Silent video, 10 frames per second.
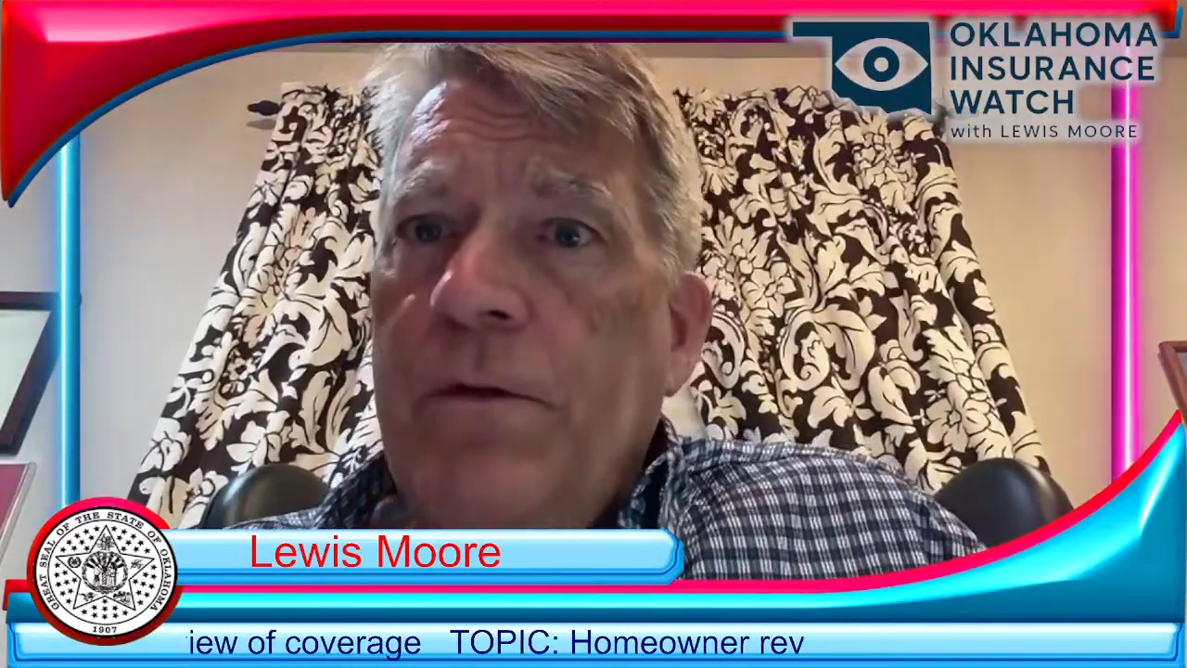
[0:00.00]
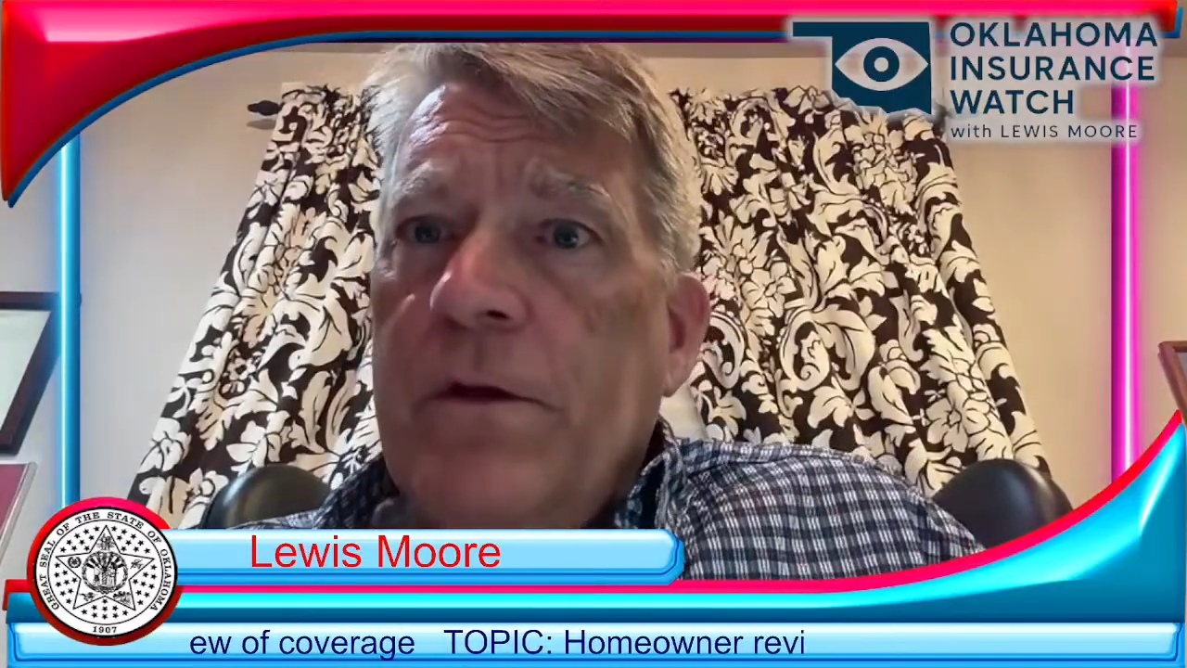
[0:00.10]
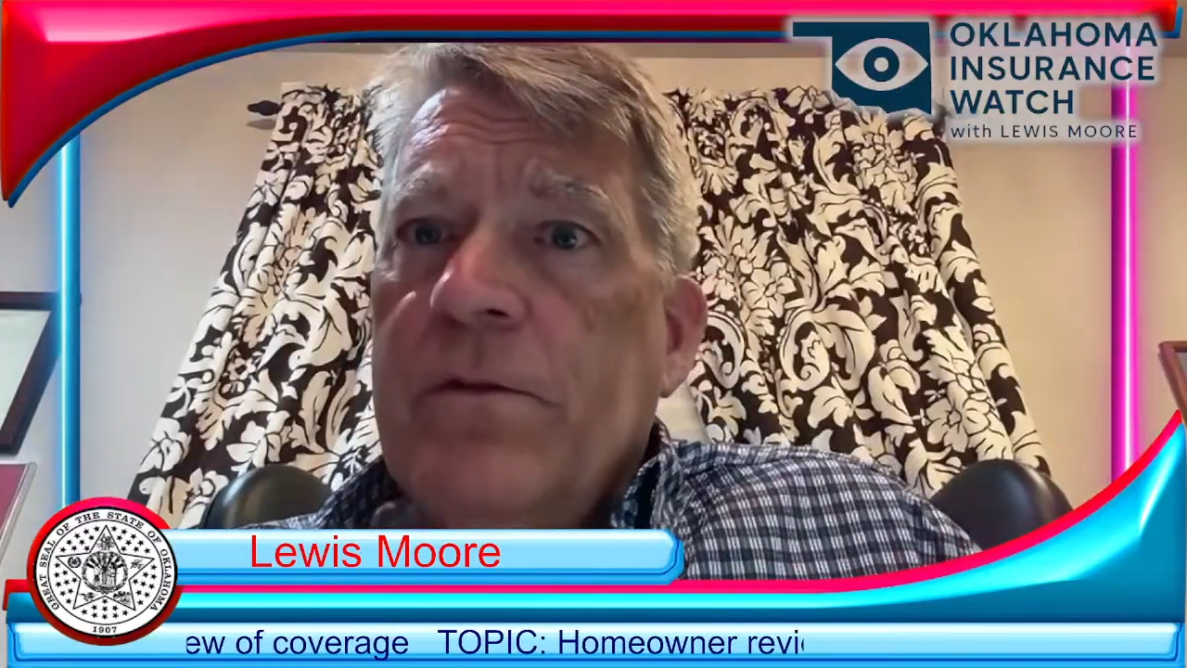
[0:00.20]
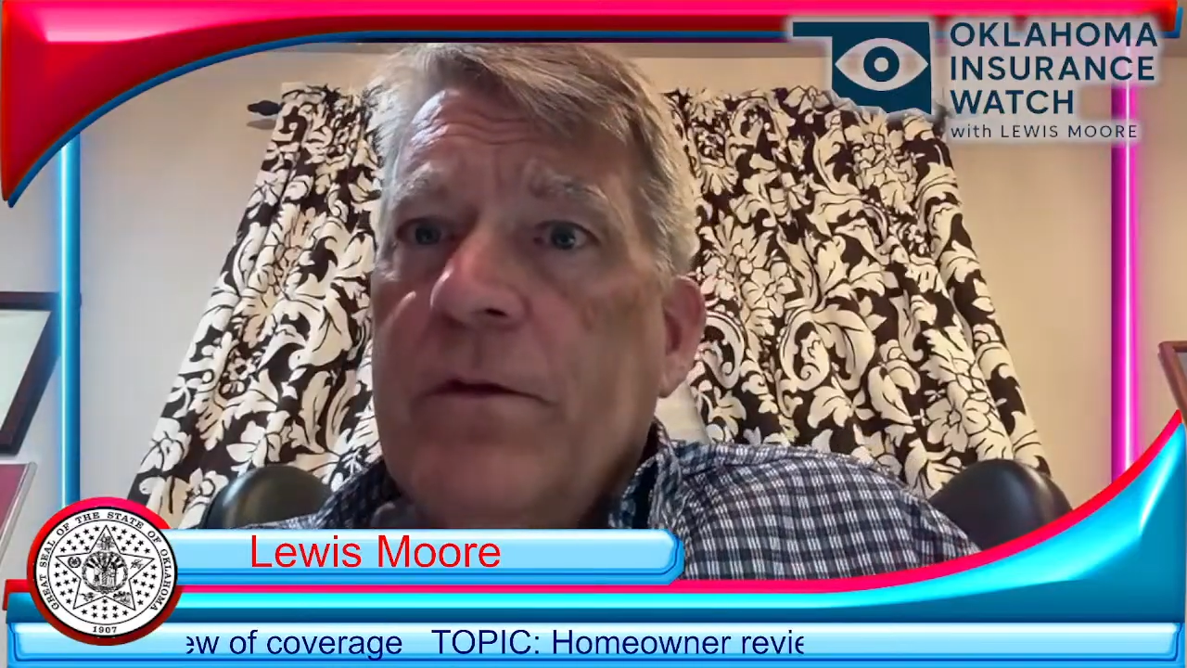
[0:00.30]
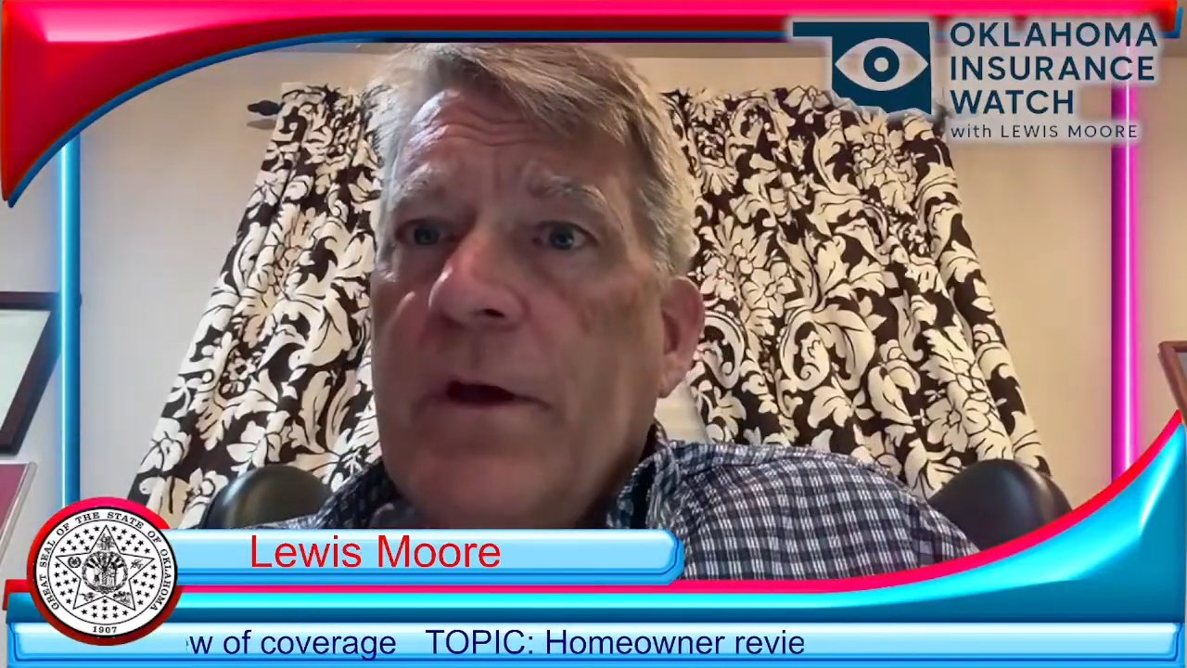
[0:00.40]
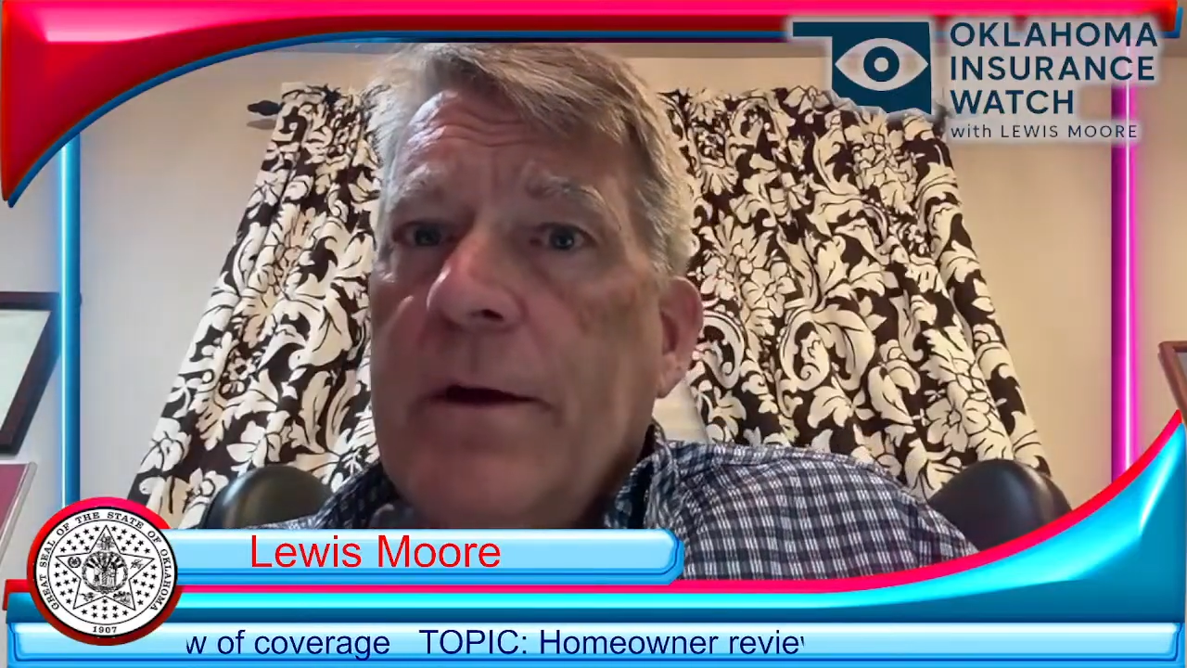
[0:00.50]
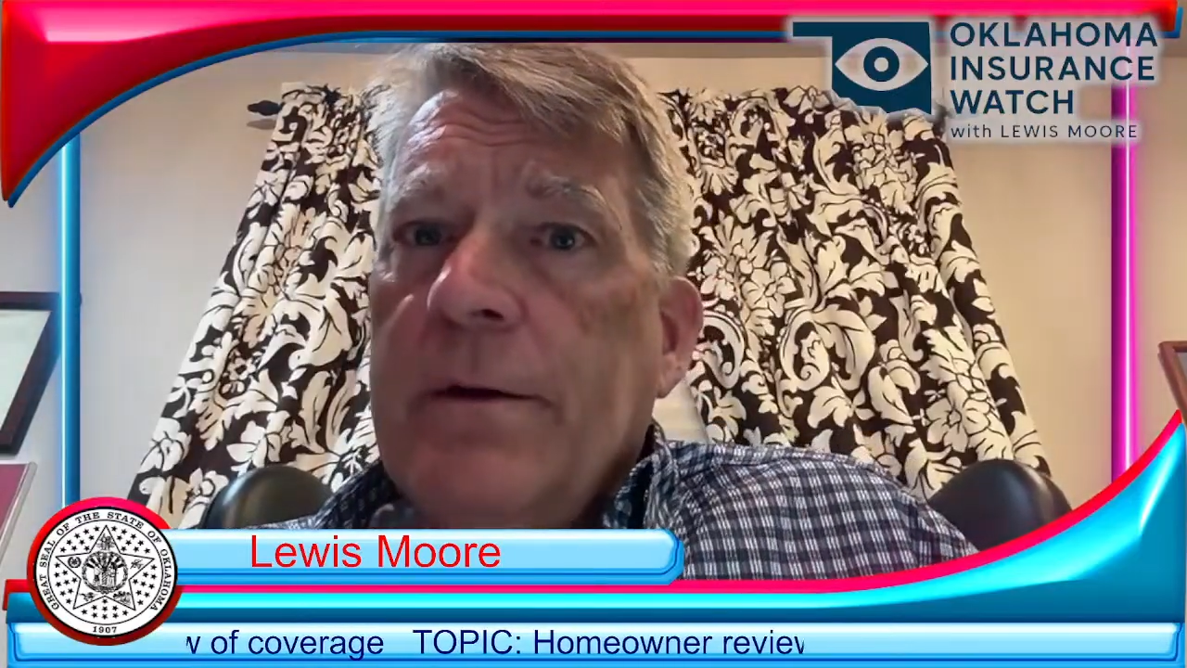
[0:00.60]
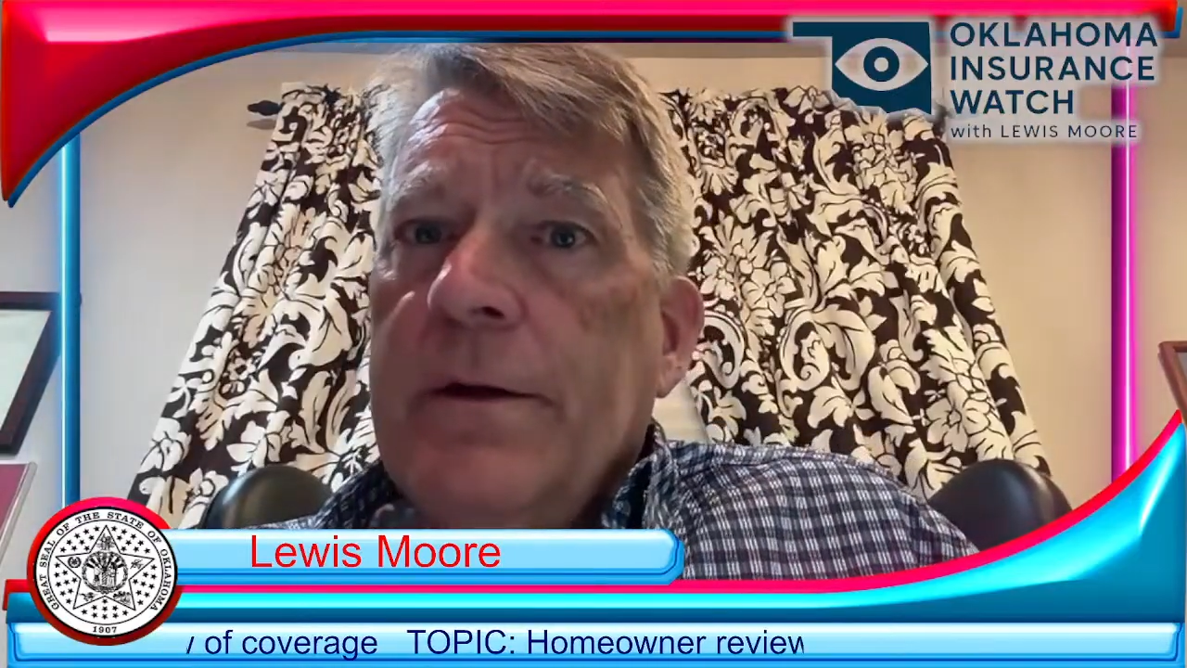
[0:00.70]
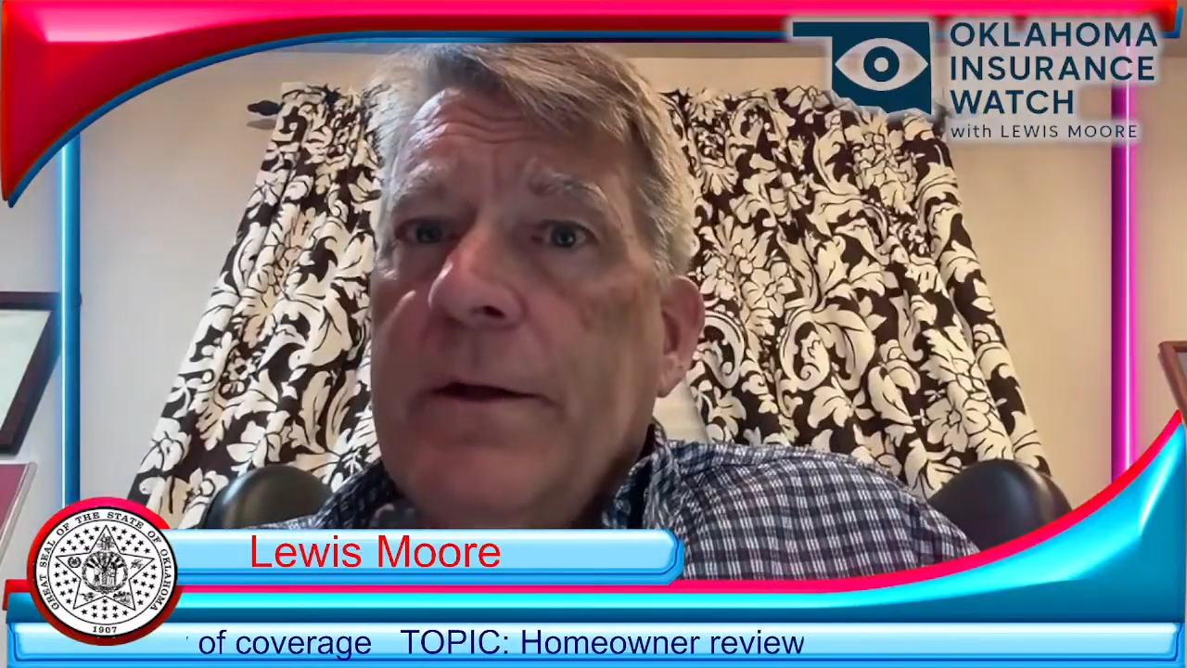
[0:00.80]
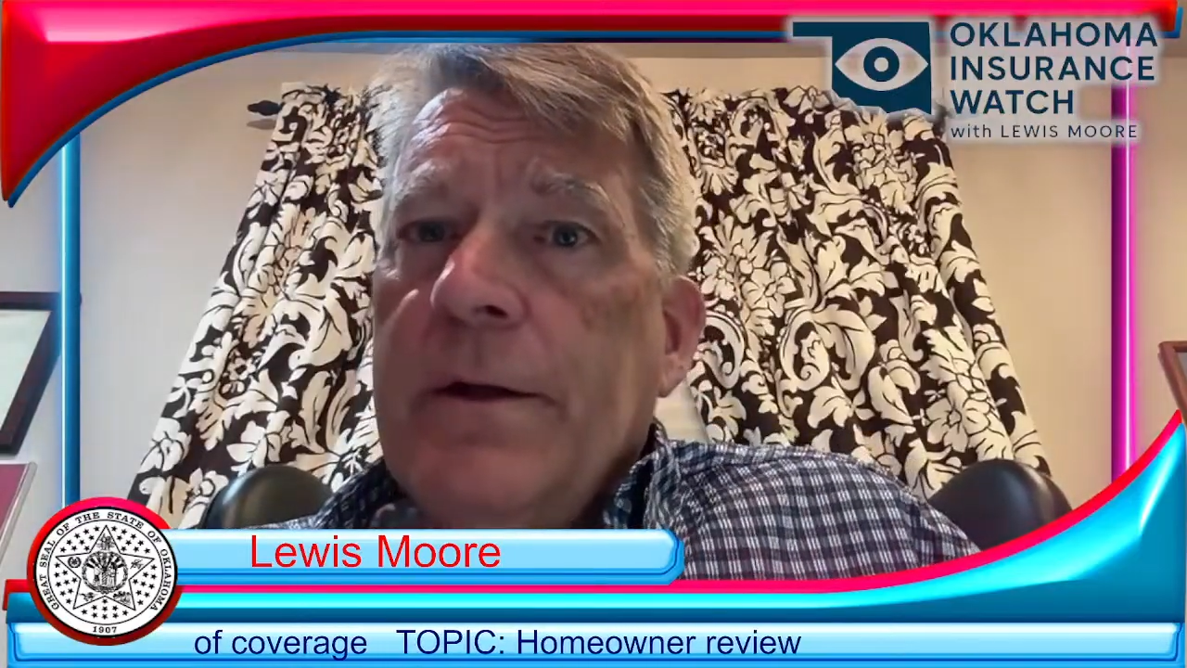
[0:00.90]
is 8